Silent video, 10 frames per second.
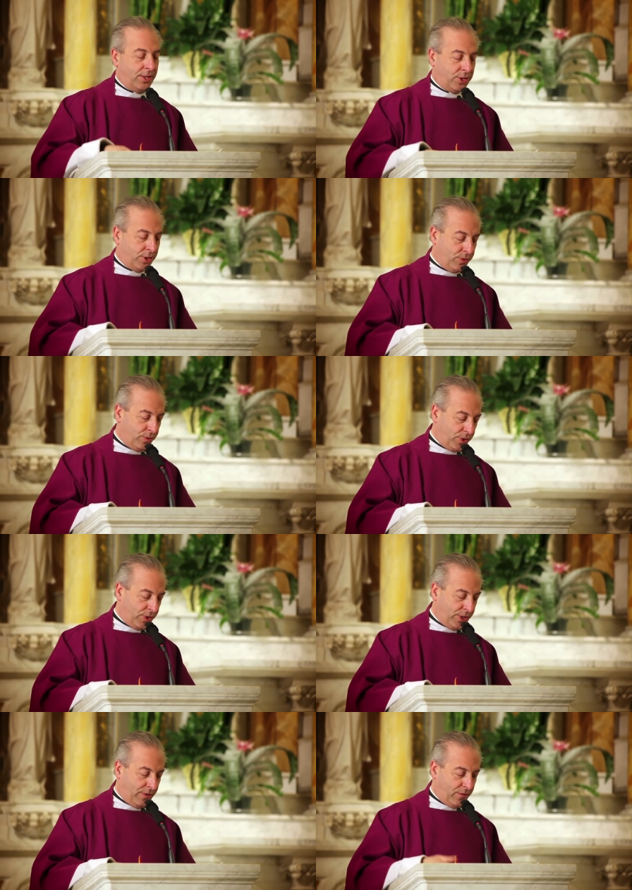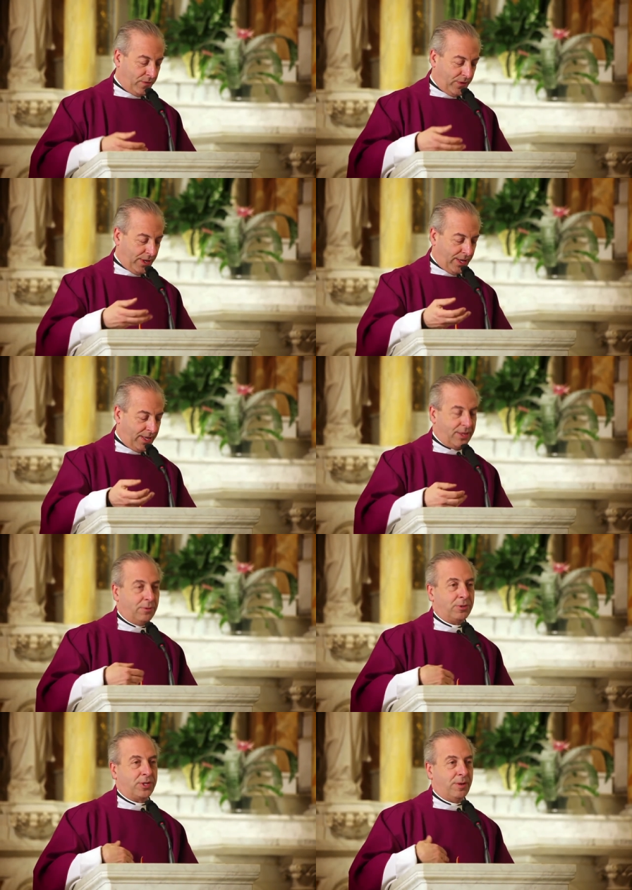to see if there
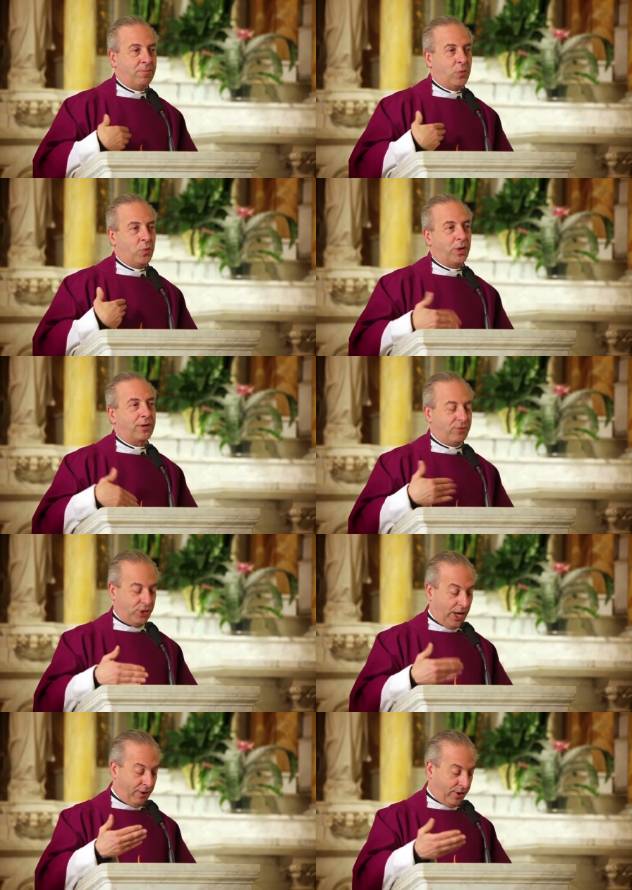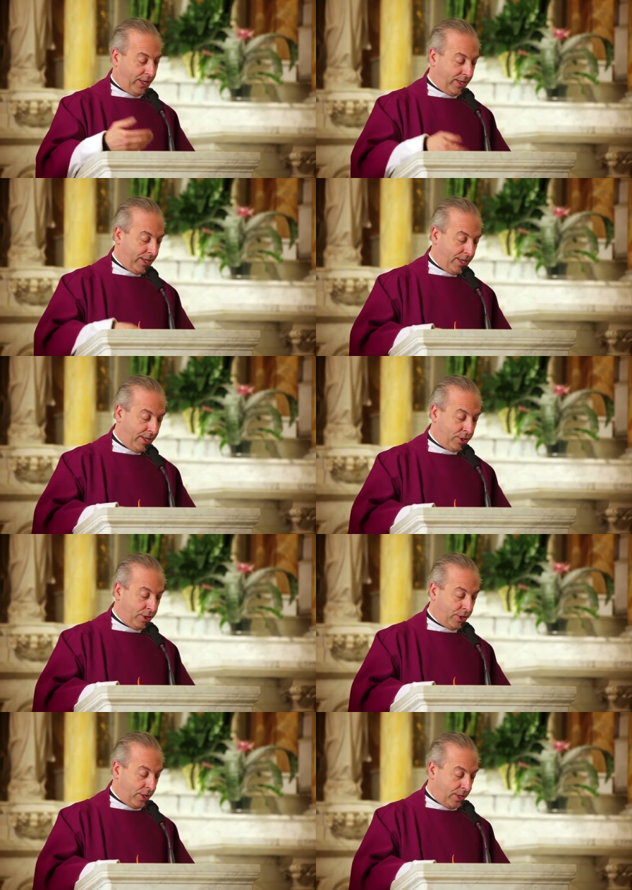was some work of charity that he
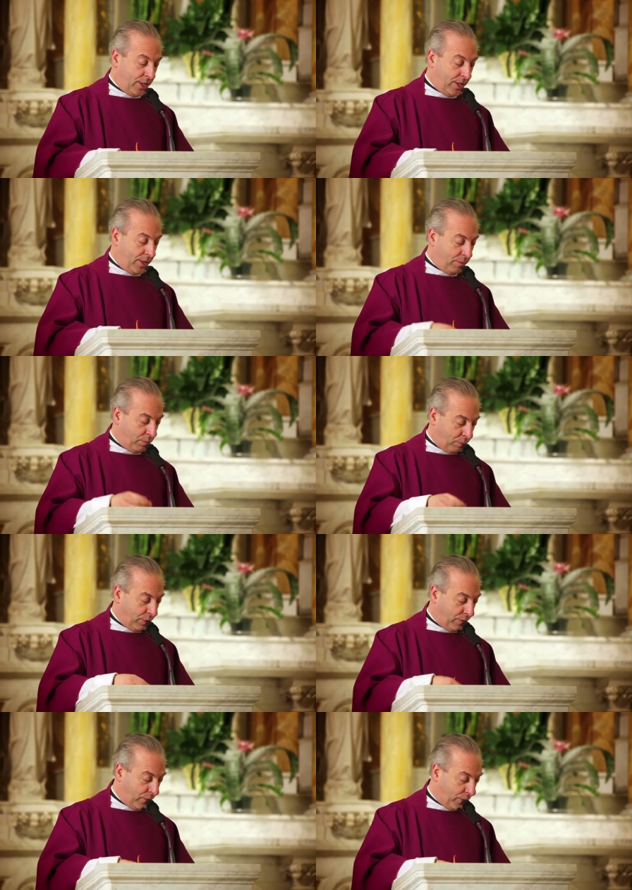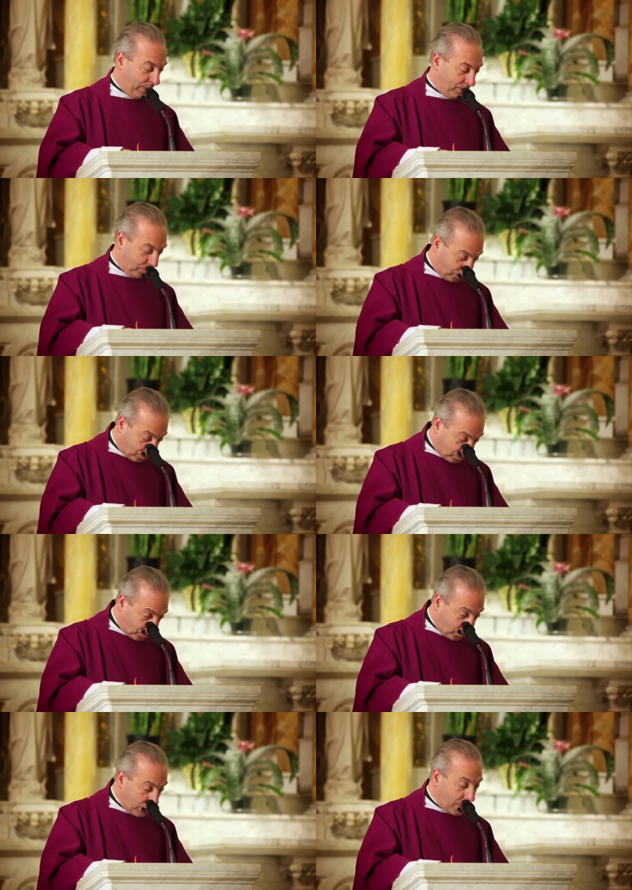could perform.
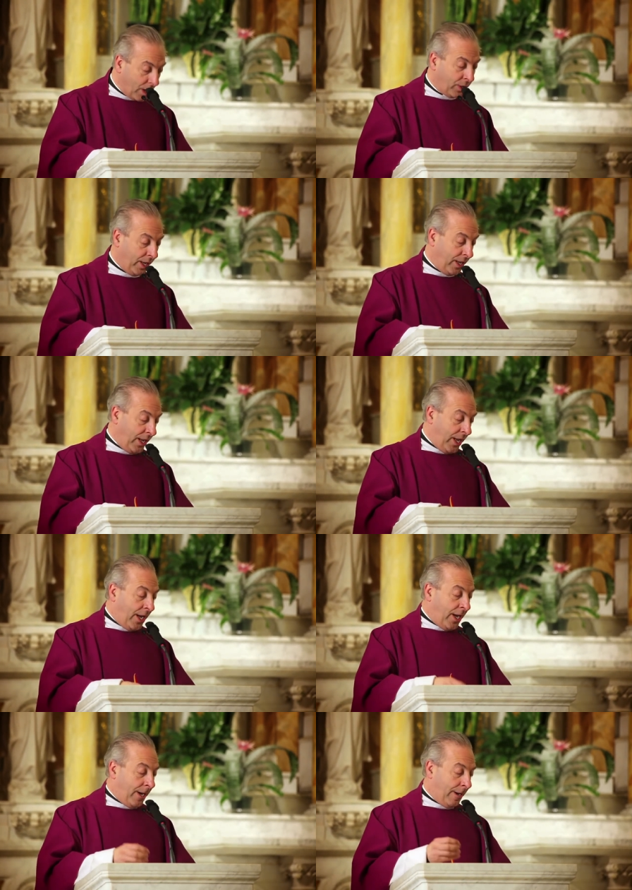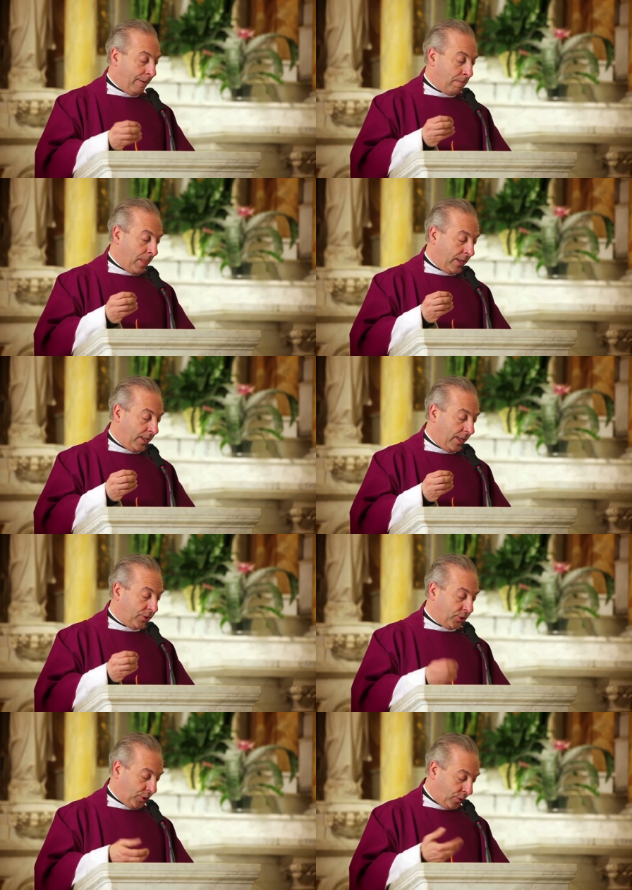Okay.
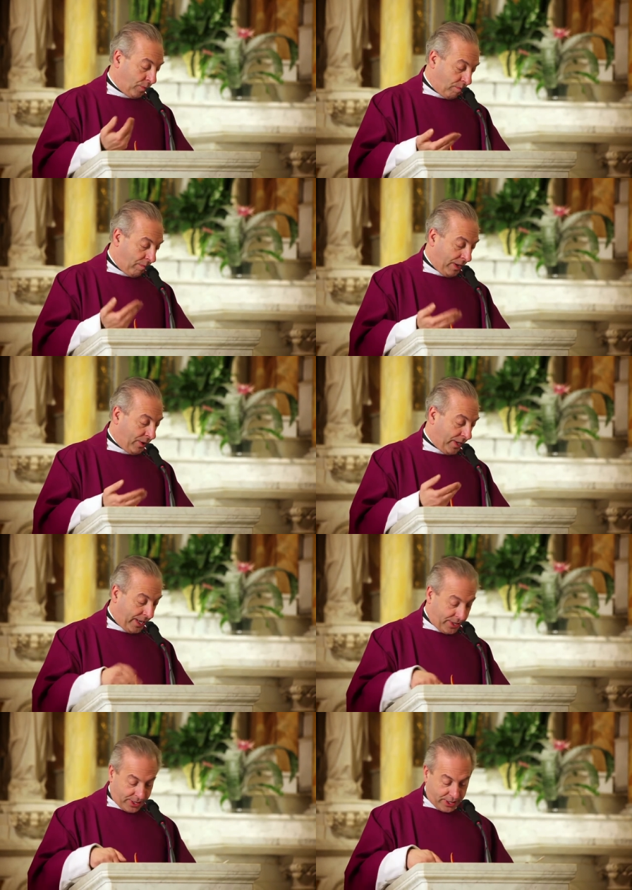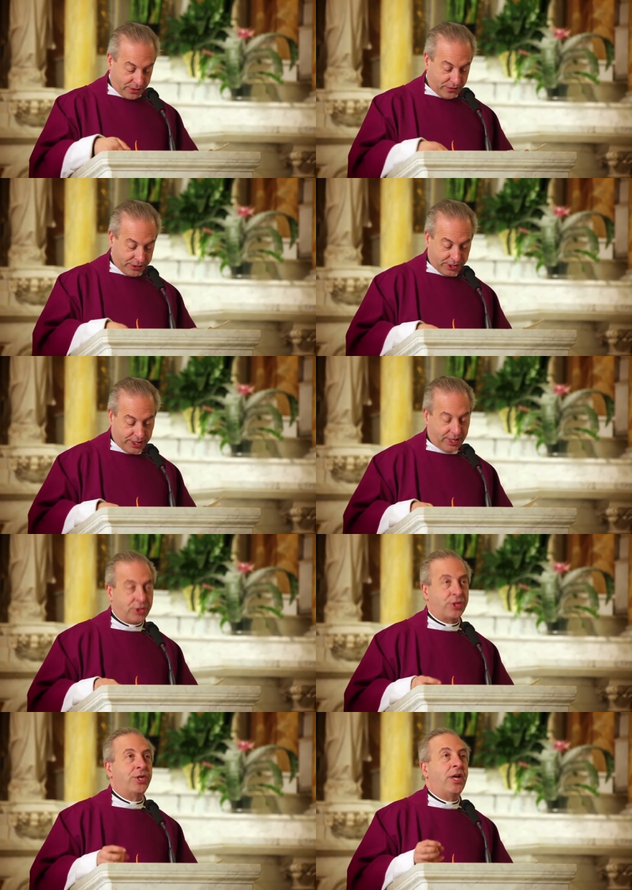And so Mary, in the
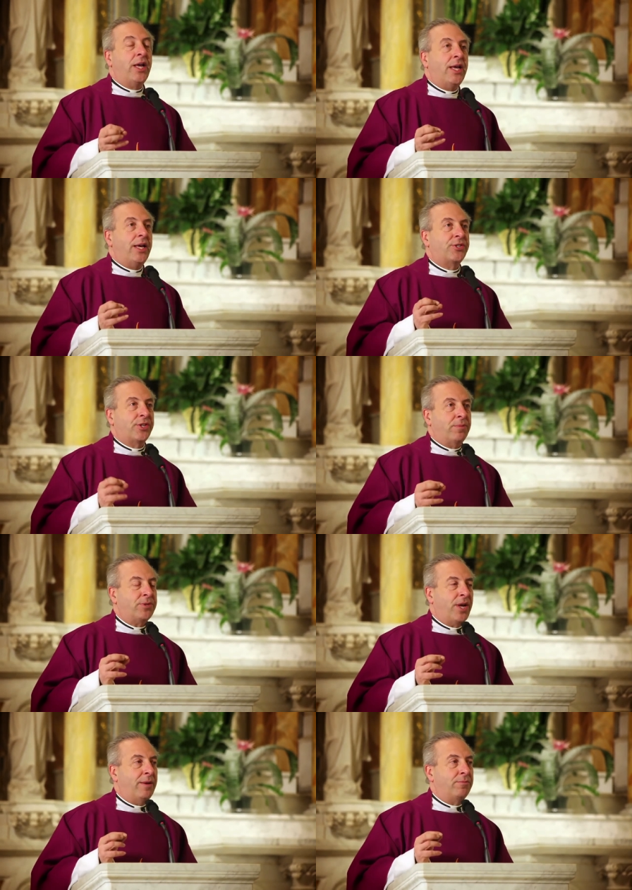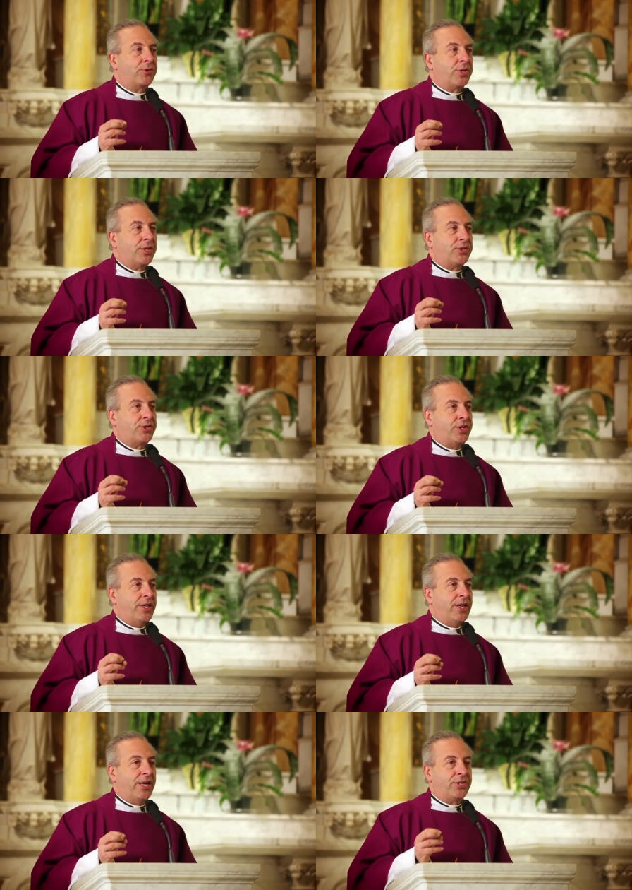visitation, is sometimes
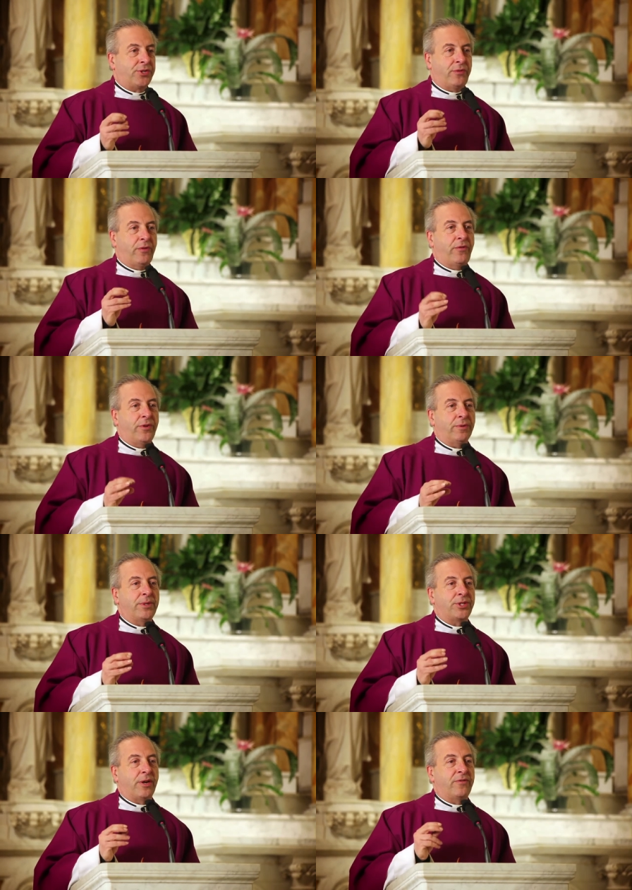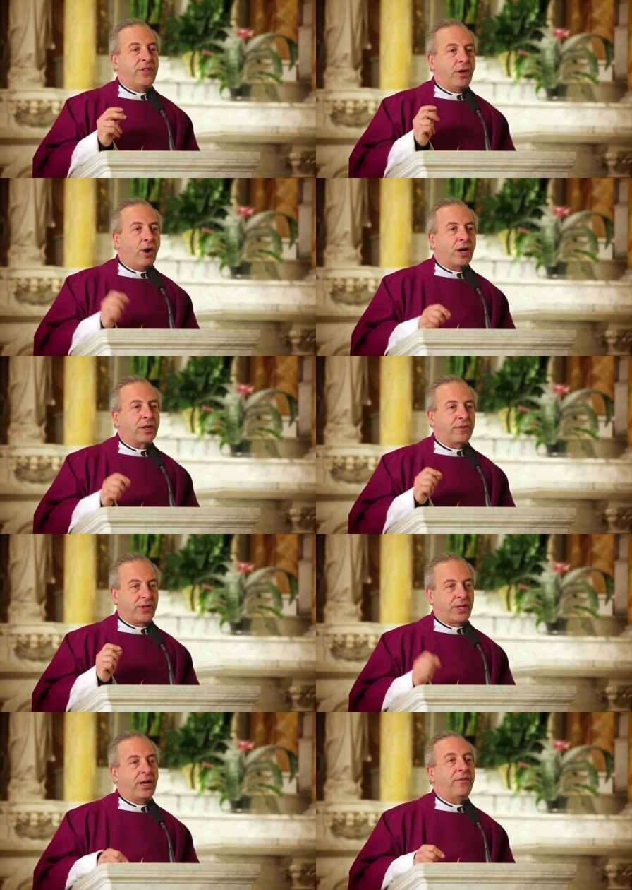seen as the fulfillment of the Ark of
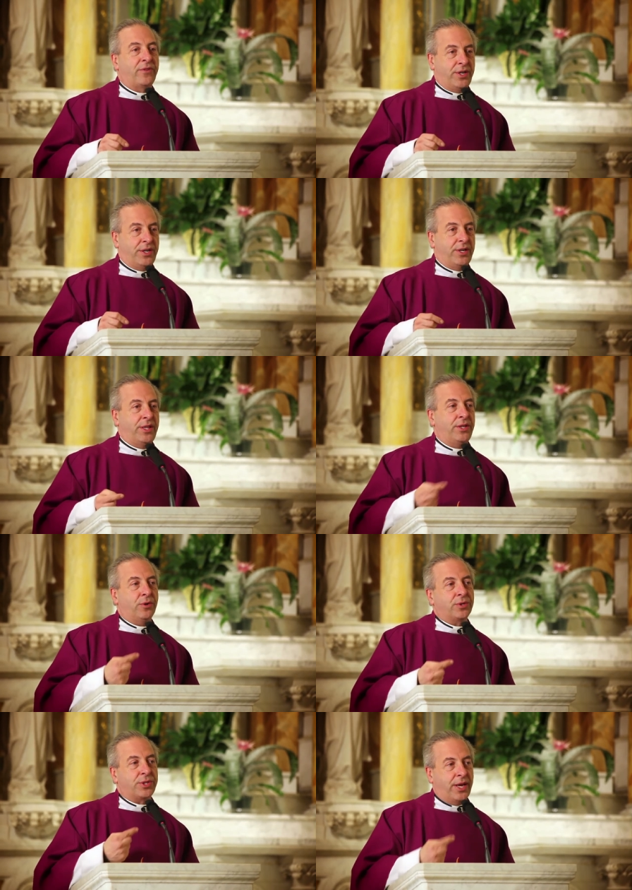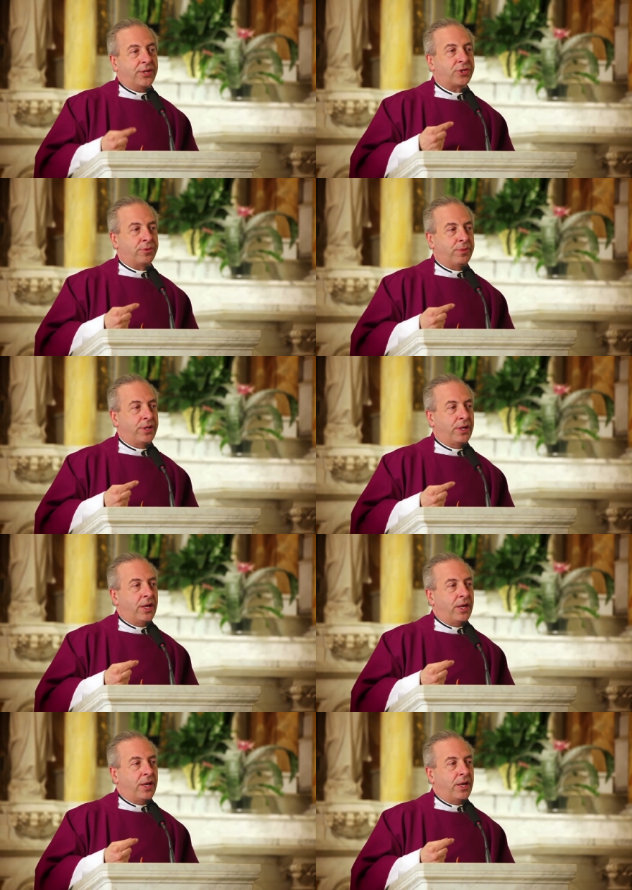the Covenant. In the Old Testament,